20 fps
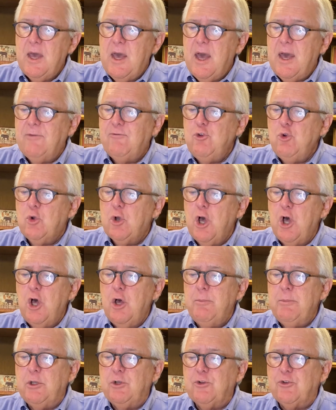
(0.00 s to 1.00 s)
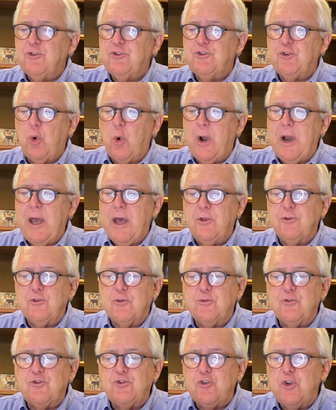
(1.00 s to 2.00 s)
Have you come into the storehouse
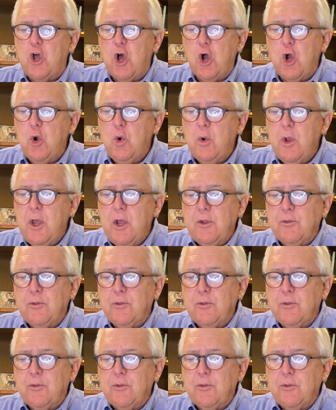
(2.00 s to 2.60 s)
of snow?